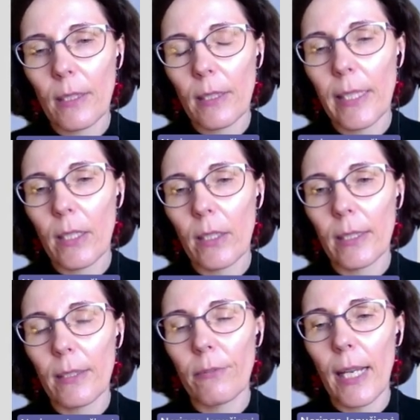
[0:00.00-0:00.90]

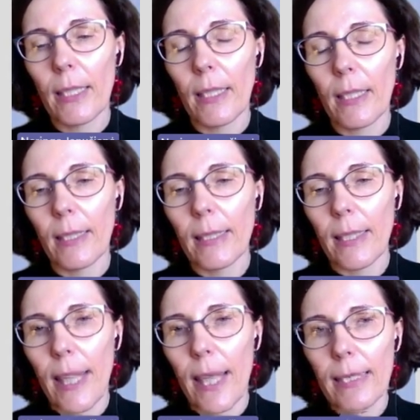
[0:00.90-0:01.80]
clearly defined and
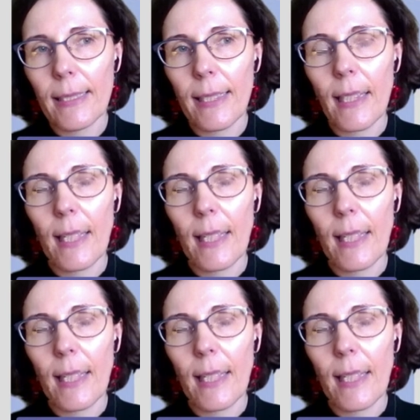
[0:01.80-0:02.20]
analyzed.